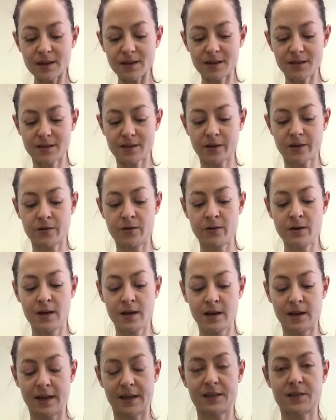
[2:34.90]
So
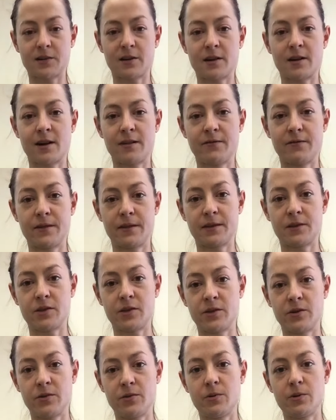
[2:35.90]
I start off with
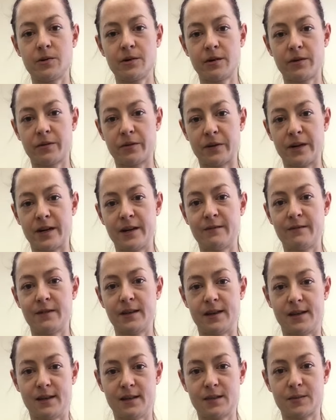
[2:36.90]
2 or 3 of
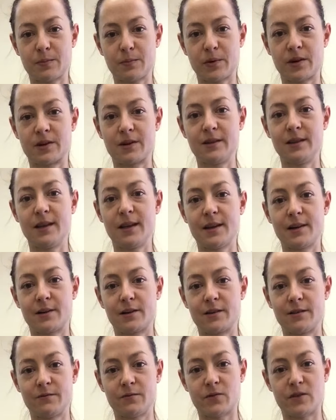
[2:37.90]
these per
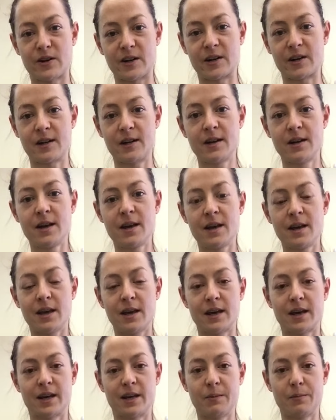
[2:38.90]
liter of water.
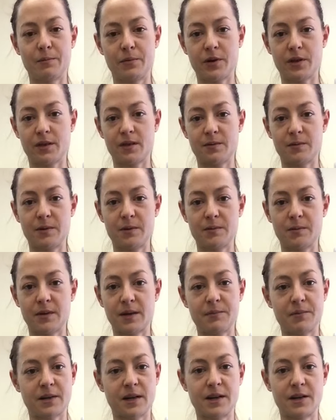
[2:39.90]
Put them in
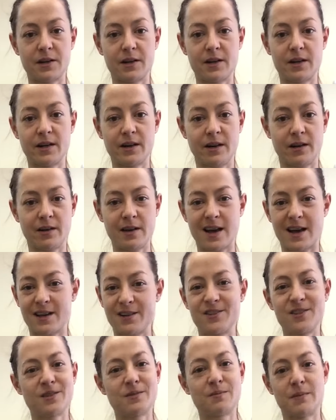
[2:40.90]
my blender. I'll
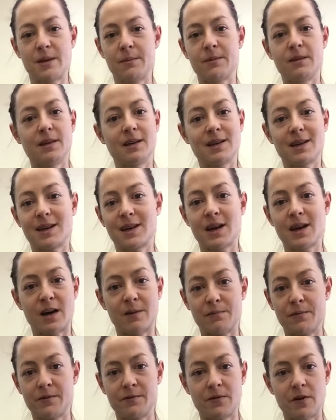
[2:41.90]
add just maybe like a
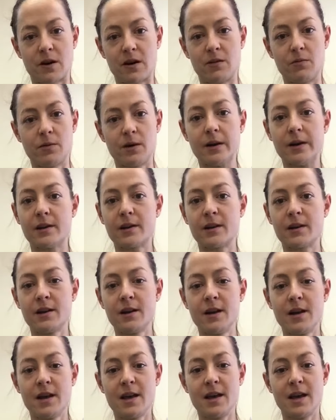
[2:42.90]
cup of hot water,
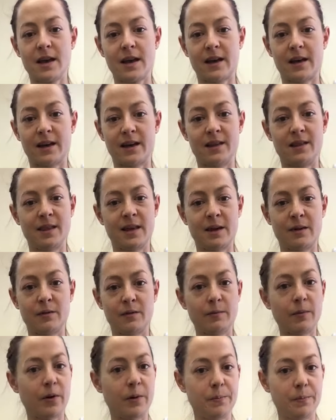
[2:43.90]
and
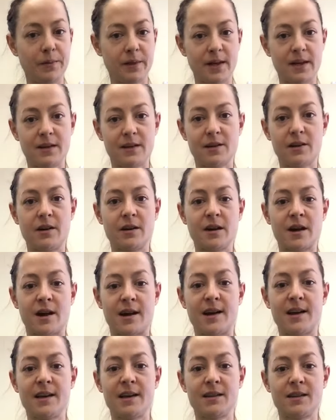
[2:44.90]
then I'll blend it on
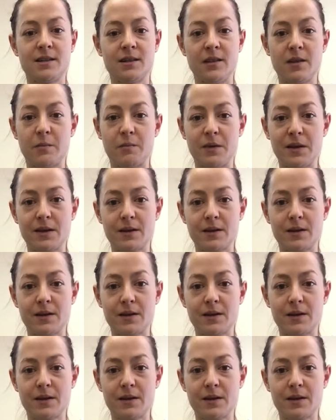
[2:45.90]
high until the